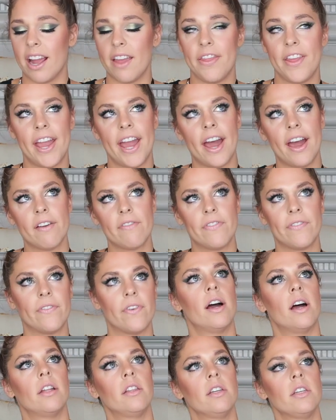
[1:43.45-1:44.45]
And they have
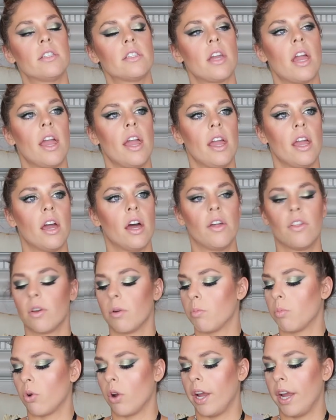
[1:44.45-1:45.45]
at least 8
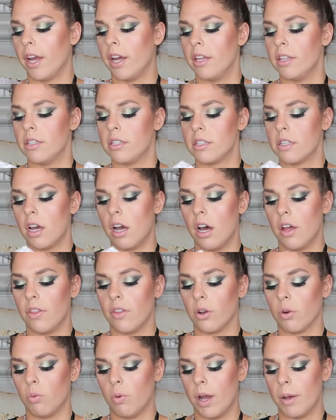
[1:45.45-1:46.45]
other brands on
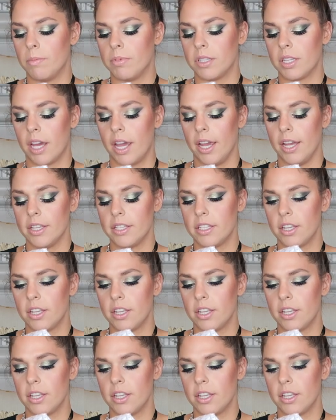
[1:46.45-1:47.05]
their website.